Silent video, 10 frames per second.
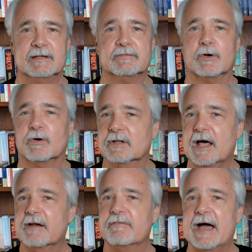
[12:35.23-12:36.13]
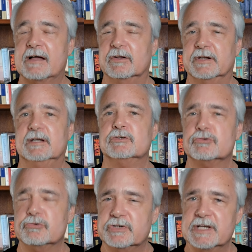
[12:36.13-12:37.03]
There are a lot of faculty,
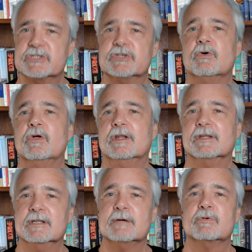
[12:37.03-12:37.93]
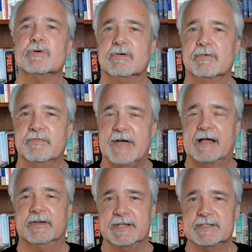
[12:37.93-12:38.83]
traditional liberal
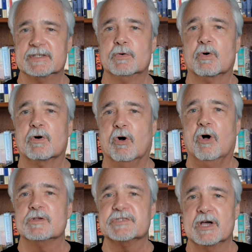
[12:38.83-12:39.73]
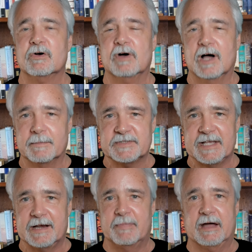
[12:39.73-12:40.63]
faculties, who are also
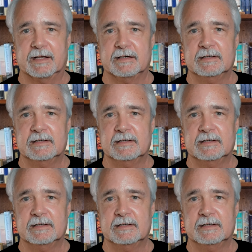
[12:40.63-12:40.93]
upset about it.